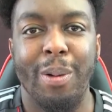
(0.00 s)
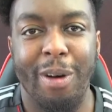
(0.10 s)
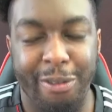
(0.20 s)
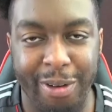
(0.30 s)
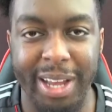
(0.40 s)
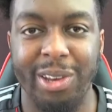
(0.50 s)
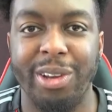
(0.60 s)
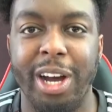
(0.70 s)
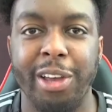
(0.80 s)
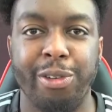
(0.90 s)
But thank you
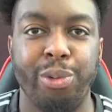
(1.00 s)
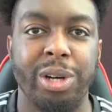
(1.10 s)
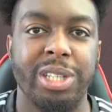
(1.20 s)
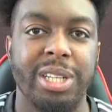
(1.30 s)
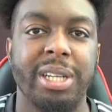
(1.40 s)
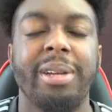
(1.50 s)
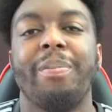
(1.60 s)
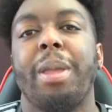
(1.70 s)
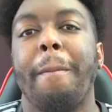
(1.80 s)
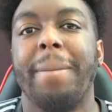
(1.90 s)
guys for watching.
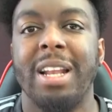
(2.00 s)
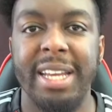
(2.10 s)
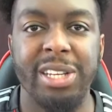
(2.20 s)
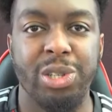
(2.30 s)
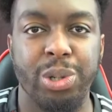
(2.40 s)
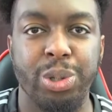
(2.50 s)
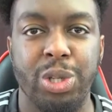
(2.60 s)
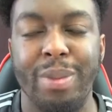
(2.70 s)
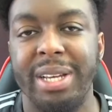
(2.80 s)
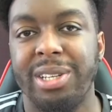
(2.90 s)
Please do
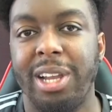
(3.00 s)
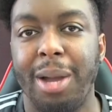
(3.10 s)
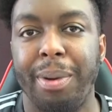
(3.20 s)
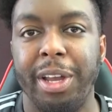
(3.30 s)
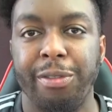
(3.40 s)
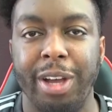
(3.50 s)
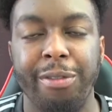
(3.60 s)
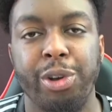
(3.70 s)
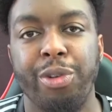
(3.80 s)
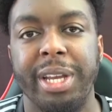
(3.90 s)
smash the like button if you
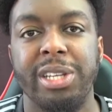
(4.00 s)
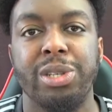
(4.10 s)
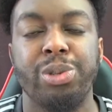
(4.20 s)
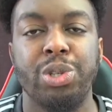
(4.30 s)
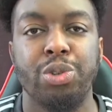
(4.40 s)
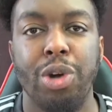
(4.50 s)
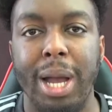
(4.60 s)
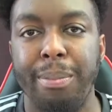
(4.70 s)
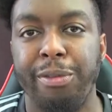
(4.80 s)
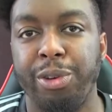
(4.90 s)
haven't already.
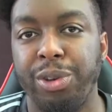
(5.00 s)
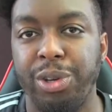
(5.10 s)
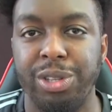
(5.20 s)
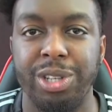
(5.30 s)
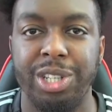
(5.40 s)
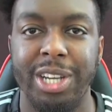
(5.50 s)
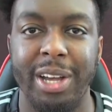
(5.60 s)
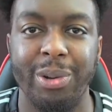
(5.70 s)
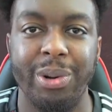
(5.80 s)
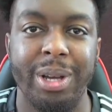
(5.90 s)
Subscribe if you're new to the
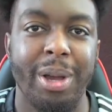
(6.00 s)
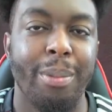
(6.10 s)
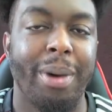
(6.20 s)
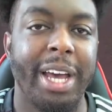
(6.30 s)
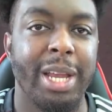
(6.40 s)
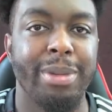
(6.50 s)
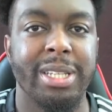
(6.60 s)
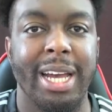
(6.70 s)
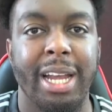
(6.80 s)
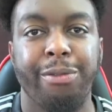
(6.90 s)
channel. My name is
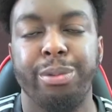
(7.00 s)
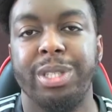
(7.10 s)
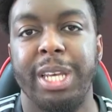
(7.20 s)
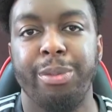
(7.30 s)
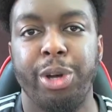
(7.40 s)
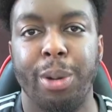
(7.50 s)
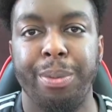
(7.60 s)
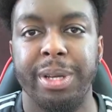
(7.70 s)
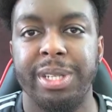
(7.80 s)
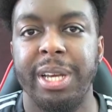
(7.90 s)
Callum from Team
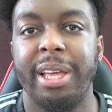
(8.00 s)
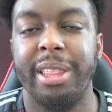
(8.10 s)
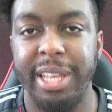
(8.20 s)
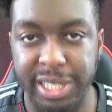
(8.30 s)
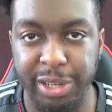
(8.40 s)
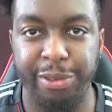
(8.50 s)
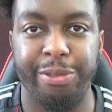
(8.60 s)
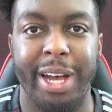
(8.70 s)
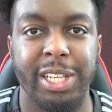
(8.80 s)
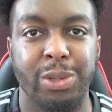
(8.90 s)
Kopish. This is
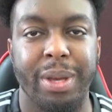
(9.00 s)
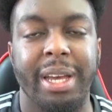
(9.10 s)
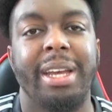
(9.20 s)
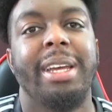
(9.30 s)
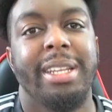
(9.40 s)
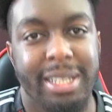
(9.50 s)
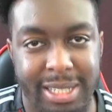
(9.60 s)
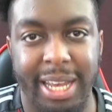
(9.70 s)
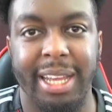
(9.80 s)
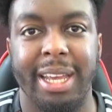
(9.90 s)
FansBet.
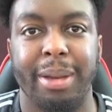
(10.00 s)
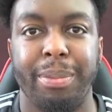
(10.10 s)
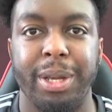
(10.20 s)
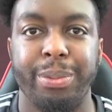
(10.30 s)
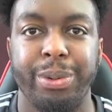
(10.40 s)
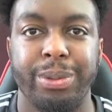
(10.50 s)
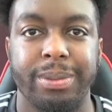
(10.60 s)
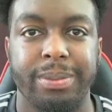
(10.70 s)
Take care, people.